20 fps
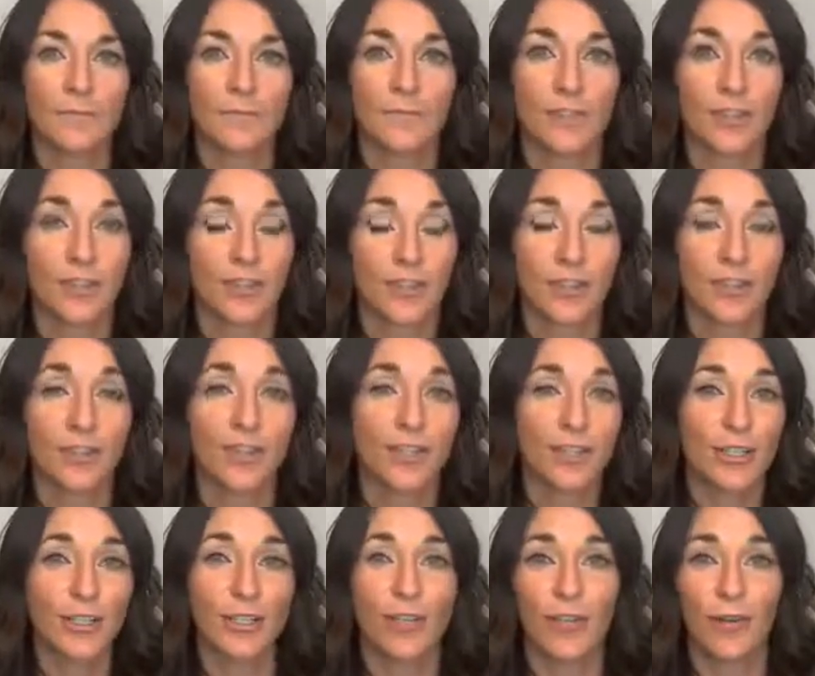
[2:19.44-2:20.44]
just
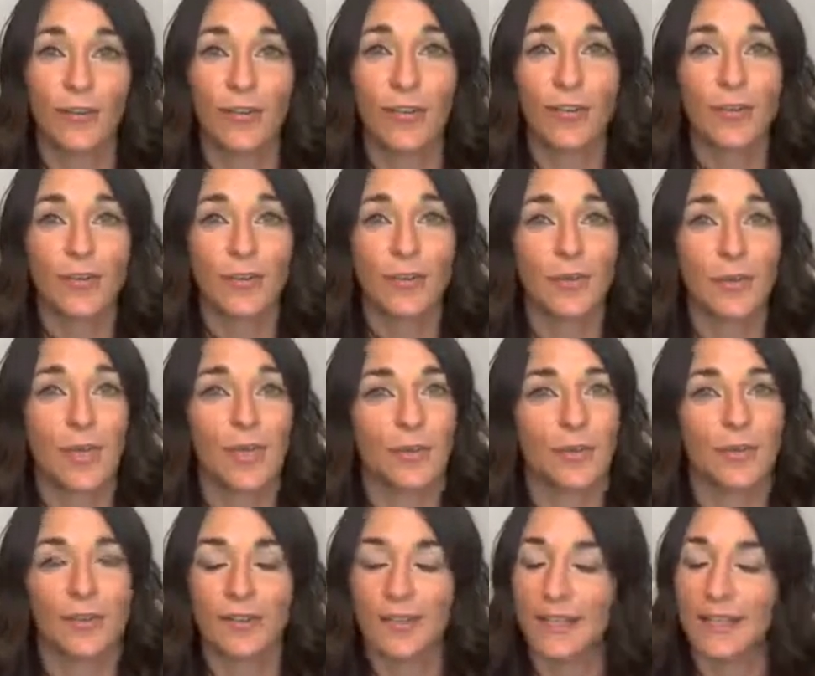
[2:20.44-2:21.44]
hooked to their phones, whether
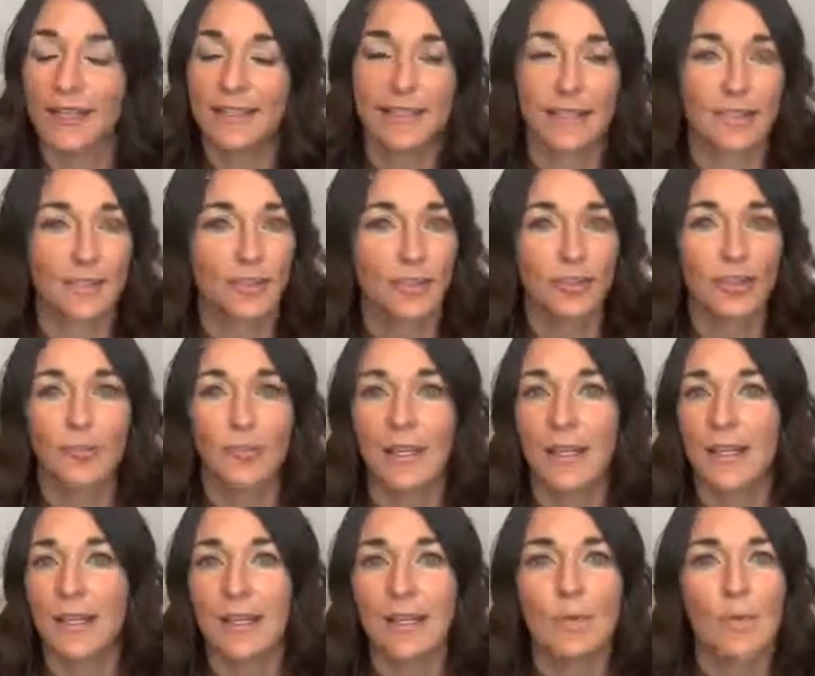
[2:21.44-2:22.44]
it's, like I said, social
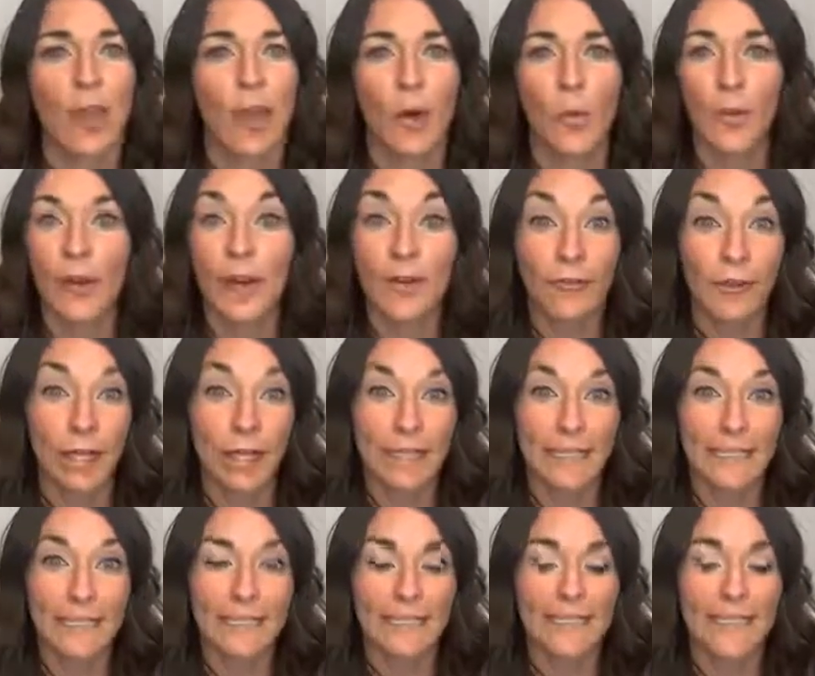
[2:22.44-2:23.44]
media, email, whatever it
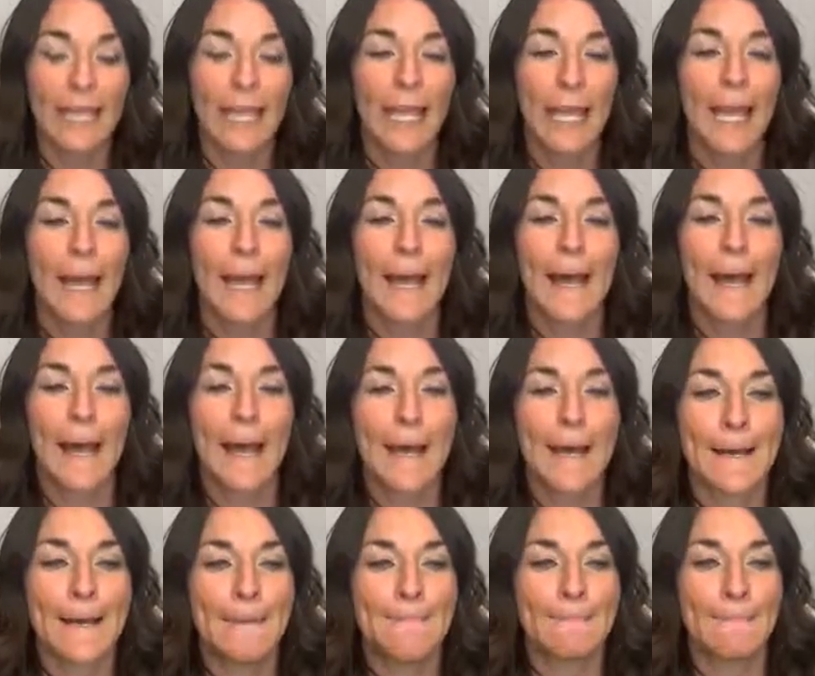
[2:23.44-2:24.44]
is.
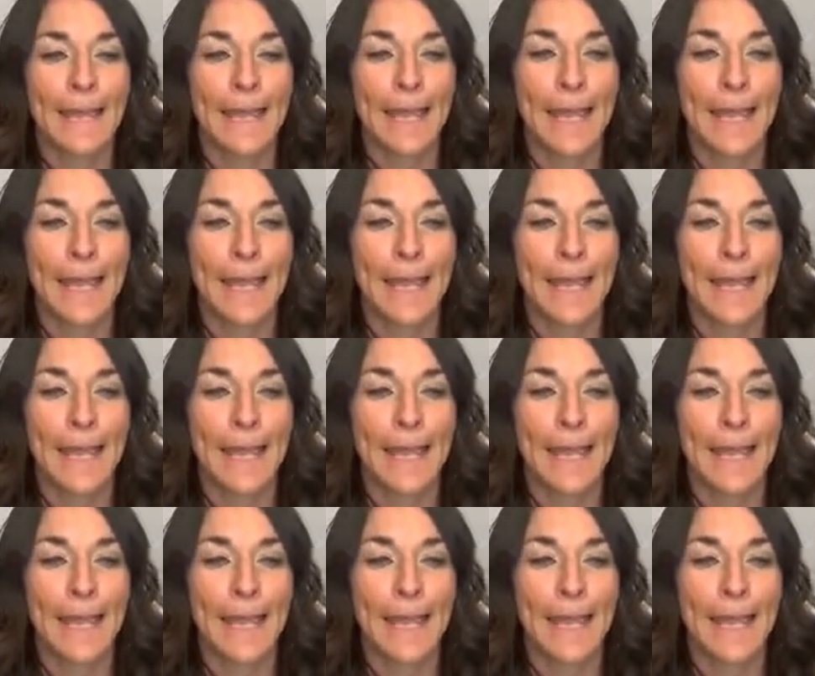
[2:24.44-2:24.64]
And